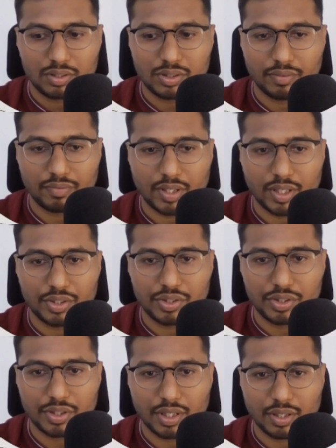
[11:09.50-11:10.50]
If I
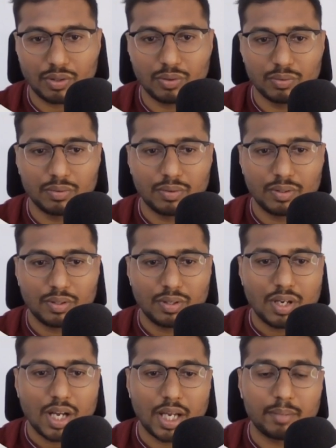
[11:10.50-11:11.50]
check, oh,
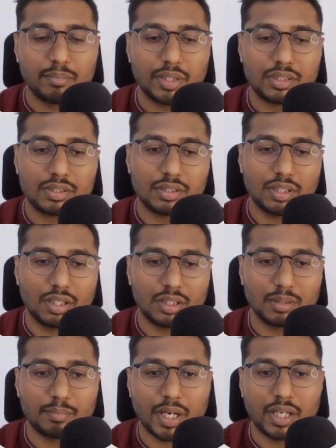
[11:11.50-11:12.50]
I miss
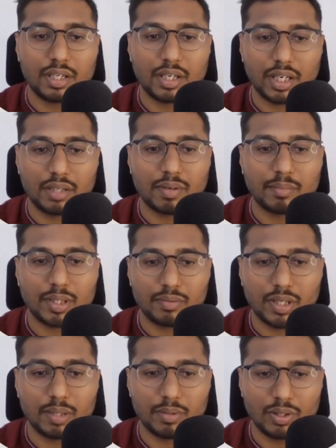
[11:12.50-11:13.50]
the mandatory environment
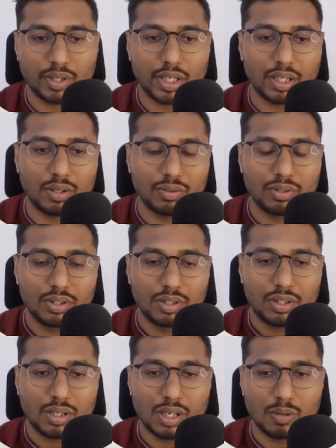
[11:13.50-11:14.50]
variable. Okay, now
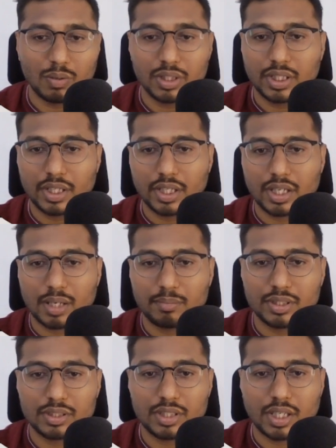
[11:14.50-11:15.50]
one thing here I
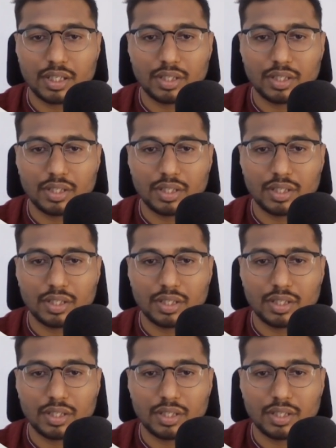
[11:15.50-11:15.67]
missed, that